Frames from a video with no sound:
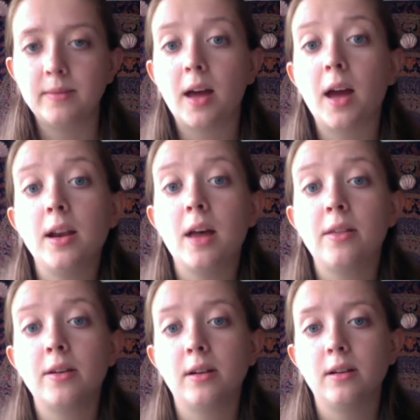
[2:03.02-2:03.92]

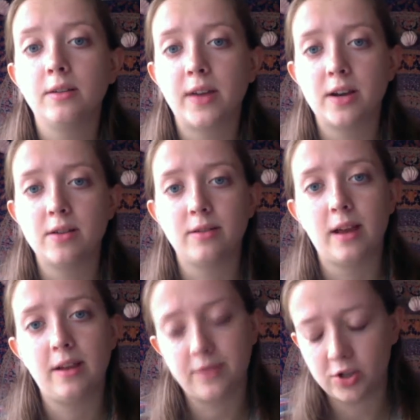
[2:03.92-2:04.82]
Another event in her
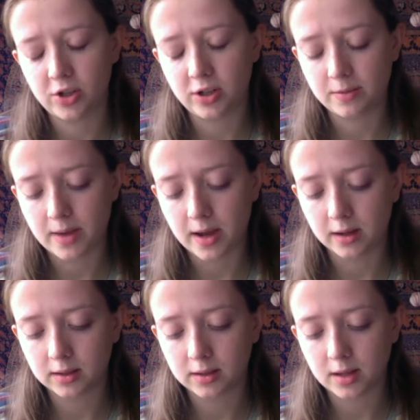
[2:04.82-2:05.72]
life that she
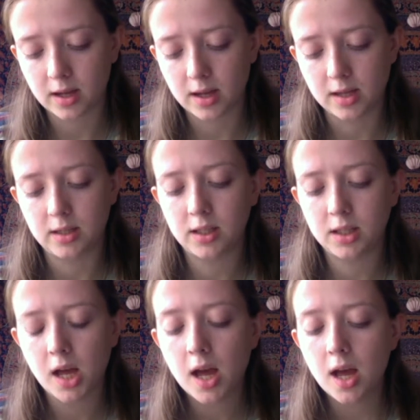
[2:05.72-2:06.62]
depicts is
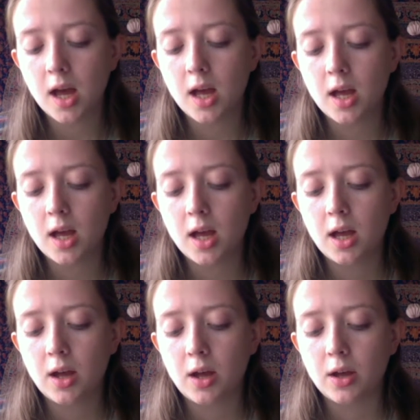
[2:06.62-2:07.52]

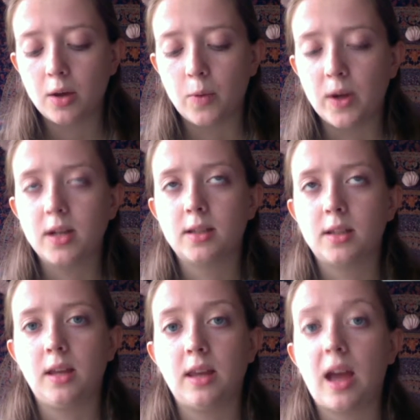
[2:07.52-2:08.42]

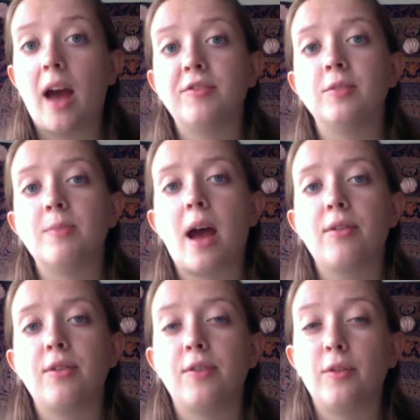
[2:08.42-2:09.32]
witnessing the aftermath
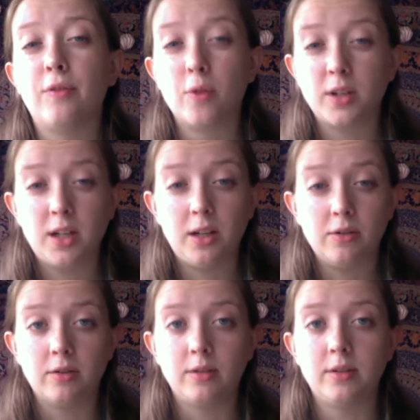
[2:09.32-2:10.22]
of her
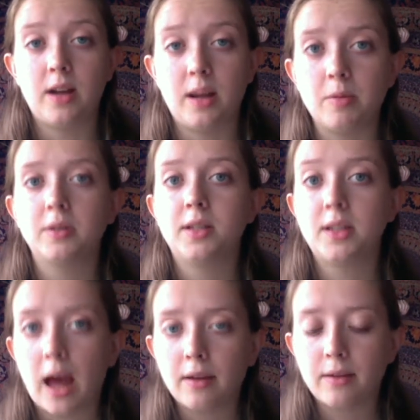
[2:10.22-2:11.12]
14-year-old neighbor's
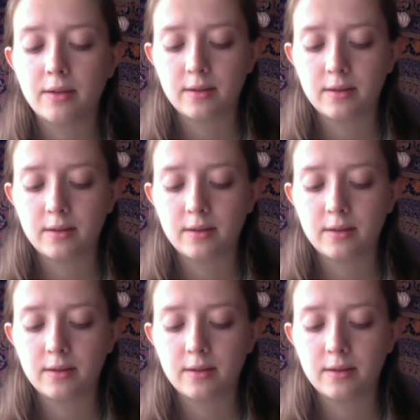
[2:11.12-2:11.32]
death.